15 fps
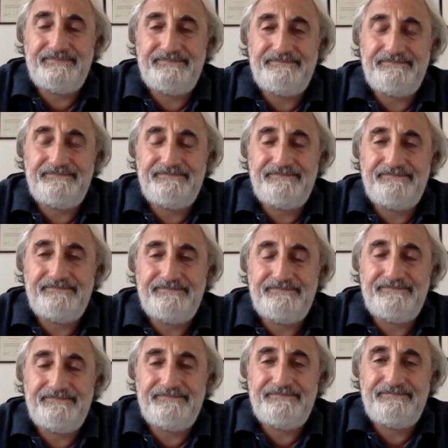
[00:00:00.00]

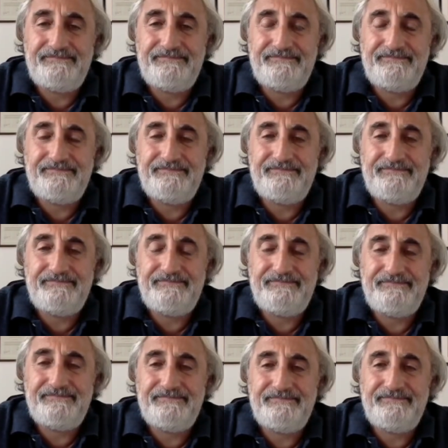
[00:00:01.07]

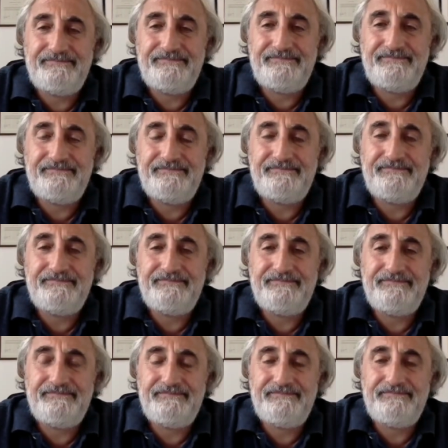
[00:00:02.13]

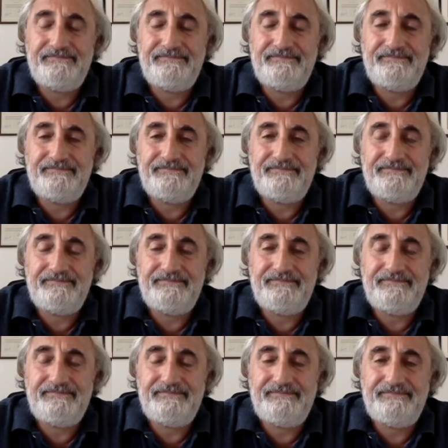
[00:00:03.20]

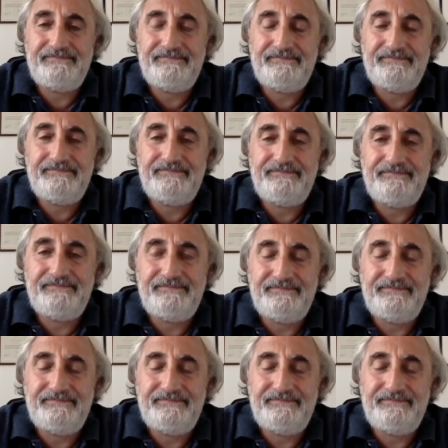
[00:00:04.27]
The person shown says nothing.